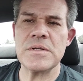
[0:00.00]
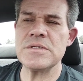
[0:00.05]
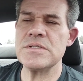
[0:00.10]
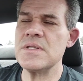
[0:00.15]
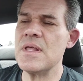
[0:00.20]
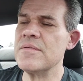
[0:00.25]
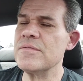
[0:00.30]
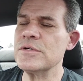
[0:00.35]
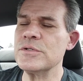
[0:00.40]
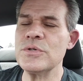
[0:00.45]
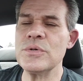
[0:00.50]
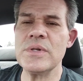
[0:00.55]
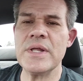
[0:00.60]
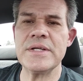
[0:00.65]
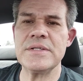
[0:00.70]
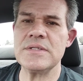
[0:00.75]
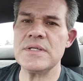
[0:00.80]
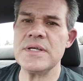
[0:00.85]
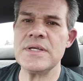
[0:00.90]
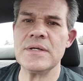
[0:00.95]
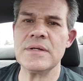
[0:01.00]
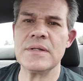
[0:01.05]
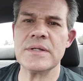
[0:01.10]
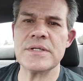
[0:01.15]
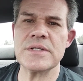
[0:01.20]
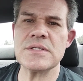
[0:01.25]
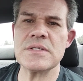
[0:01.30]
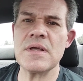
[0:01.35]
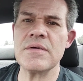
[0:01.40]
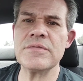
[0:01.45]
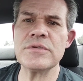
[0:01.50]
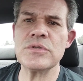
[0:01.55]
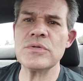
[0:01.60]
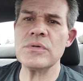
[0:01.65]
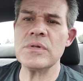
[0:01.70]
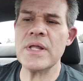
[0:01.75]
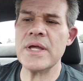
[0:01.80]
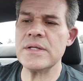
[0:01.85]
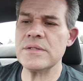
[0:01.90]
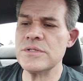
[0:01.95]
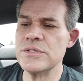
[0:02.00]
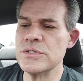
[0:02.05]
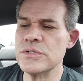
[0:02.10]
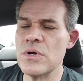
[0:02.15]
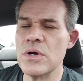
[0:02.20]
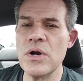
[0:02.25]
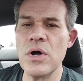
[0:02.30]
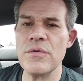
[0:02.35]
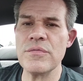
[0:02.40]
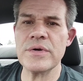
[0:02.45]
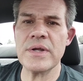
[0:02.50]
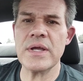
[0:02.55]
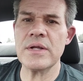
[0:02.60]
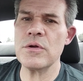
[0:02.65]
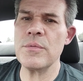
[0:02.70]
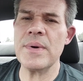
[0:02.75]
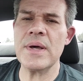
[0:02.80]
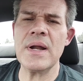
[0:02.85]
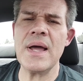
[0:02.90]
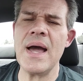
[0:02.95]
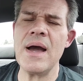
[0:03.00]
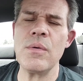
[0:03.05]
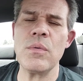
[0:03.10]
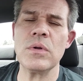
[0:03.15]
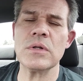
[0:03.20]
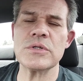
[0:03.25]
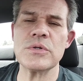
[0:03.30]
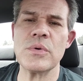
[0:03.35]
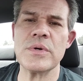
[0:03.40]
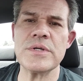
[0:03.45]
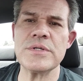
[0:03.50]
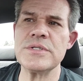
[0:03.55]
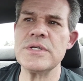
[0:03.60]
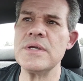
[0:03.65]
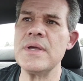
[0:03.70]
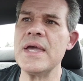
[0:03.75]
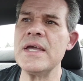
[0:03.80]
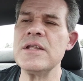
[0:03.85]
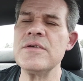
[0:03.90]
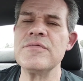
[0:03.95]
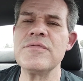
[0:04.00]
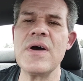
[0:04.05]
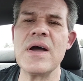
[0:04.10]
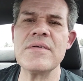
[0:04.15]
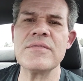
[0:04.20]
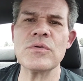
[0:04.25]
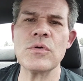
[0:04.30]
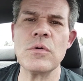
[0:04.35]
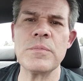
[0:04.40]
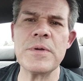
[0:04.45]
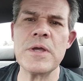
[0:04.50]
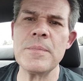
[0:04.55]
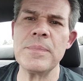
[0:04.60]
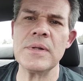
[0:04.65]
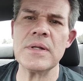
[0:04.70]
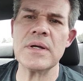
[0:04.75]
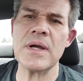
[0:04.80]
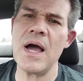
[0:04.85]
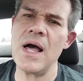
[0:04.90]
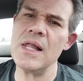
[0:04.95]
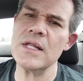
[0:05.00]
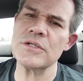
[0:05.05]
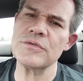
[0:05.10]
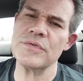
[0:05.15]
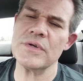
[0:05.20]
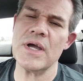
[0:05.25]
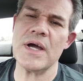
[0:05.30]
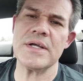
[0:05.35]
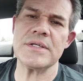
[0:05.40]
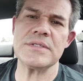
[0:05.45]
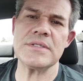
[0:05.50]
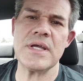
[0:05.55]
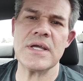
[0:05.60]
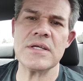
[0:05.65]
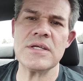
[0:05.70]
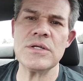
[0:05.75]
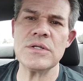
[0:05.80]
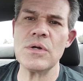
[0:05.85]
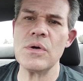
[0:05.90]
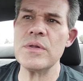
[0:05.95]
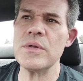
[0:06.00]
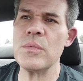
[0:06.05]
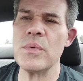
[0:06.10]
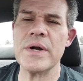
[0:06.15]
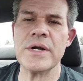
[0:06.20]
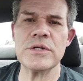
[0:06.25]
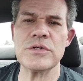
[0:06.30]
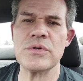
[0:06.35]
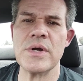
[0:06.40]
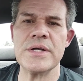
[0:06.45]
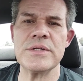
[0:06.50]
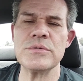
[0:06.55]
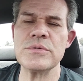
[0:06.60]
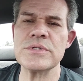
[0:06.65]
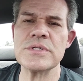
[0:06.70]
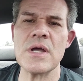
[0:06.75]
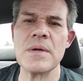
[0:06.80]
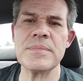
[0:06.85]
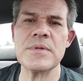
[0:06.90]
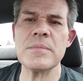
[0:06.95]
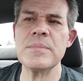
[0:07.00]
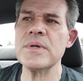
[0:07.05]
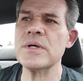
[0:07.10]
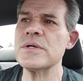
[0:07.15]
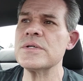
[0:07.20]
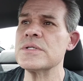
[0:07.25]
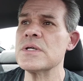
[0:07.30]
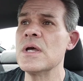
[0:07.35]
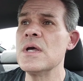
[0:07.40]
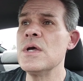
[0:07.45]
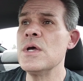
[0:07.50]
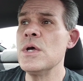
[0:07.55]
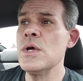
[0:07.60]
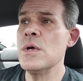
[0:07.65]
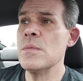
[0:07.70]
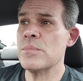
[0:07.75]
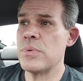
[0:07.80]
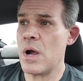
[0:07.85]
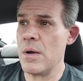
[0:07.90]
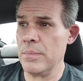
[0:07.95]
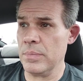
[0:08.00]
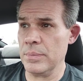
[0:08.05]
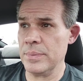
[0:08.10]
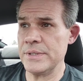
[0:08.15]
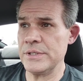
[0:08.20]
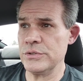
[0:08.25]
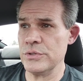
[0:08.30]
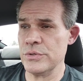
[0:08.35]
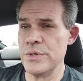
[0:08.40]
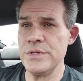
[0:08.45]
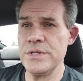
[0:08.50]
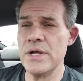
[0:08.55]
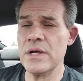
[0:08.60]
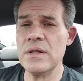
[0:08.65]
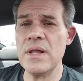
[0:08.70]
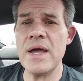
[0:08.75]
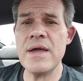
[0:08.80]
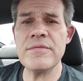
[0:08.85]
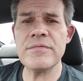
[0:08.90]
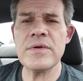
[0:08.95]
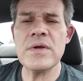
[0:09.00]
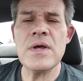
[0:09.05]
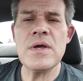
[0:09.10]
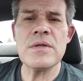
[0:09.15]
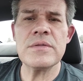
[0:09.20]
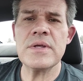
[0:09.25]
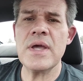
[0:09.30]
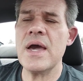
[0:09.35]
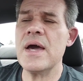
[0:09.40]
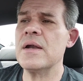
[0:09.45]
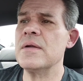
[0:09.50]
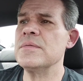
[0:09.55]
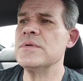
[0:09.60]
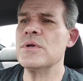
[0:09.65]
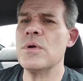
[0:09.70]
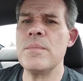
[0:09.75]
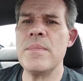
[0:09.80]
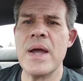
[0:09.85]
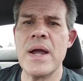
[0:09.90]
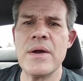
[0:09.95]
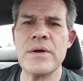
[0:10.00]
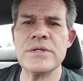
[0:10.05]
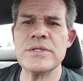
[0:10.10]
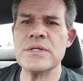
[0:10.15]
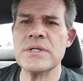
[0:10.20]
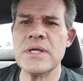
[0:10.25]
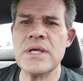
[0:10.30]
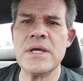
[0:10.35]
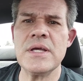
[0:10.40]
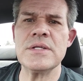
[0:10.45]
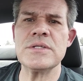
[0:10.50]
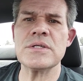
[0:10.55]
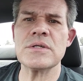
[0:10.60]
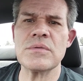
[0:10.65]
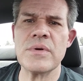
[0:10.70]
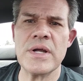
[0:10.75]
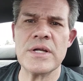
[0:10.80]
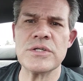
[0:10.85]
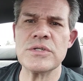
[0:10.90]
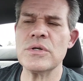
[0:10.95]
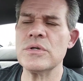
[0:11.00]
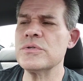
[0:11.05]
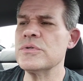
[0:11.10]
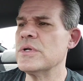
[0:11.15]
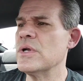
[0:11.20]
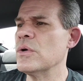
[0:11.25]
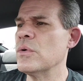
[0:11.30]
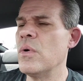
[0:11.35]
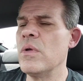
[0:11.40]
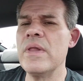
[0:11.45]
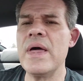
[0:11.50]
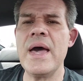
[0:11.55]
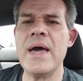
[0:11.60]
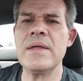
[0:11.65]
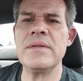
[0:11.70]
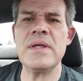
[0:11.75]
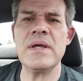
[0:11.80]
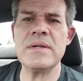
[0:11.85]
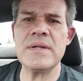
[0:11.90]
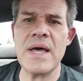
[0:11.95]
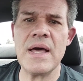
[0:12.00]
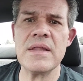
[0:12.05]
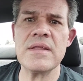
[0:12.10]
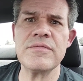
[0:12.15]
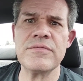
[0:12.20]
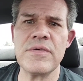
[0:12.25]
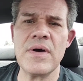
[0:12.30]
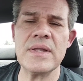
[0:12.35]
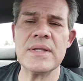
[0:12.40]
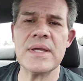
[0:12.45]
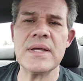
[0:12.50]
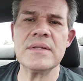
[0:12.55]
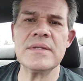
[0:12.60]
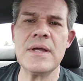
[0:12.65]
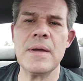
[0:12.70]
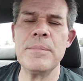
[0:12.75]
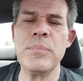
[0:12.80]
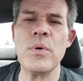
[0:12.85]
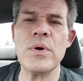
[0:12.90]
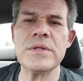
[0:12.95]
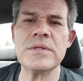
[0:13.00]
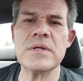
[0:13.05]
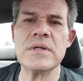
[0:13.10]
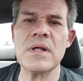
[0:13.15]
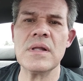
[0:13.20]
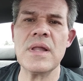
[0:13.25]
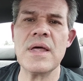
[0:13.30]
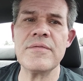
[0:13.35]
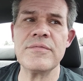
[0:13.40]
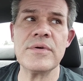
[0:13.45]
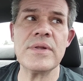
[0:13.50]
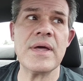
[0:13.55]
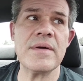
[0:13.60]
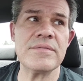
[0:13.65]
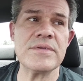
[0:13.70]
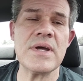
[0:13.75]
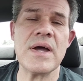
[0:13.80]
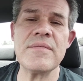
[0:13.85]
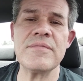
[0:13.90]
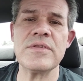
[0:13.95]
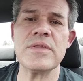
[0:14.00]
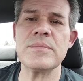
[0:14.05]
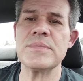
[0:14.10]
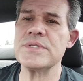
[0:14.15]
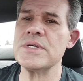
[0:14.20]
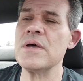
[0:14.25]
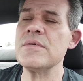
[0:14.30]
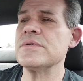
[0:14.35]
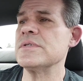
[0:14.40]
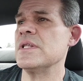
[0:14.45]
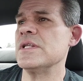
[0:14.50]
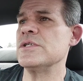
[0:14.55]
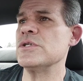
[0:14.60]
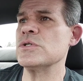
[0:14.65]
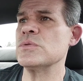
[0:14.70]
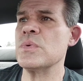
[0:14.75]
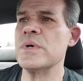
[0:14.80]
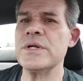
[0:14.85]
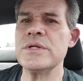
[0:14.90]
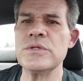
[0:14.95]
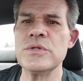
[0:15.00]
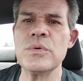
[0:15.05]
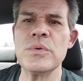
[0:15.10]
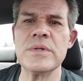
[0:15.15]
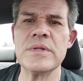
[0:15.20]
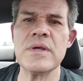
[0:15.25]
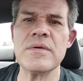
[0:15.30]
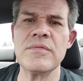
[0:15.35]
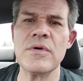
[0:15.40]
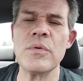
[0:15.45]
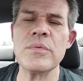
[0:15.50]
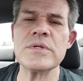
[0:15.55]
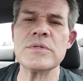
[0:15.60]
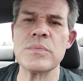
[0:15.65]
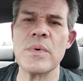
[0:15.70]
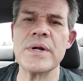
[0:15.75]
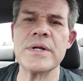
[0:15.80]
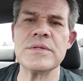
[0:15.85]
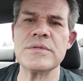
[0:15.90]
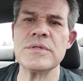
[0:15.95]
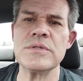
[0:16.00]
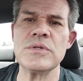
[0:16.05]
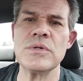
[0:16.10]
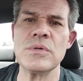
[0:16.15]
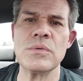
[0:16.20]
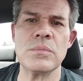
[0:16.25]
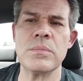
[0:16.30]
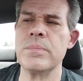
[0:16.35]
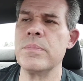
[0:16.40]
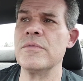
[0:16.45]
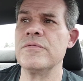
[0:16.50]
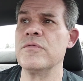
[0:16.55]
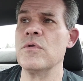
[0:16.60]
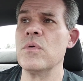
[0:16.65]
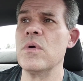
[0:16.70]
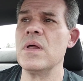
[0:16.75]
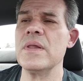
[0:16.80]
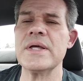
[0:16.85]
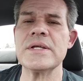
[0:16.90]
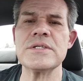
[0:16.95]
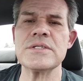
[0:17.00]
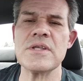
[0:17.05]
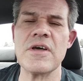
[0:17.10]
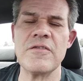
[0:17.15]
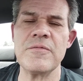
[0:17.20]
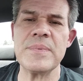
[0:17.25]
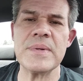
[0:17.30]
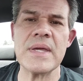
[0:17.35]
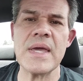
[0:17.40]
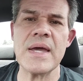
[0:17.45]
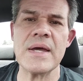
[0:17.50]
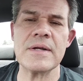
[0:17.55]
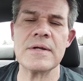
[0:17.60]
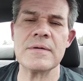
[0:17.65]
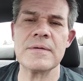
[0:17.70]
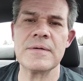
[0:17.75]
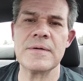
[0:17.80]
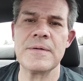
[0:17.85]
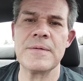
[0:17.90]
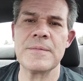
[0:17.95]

It's never too late to heal, and it's never too late to start over again, no matter how old you are. You see 85-year-old people in college, for God's sake. They want to try to do something, because probably during their life, they had marriage and kids and grandchildren and all that, and then now they finally get that point in their life where they have time for themselves, and they just want to do what they've always wanted to do before all that stuff began.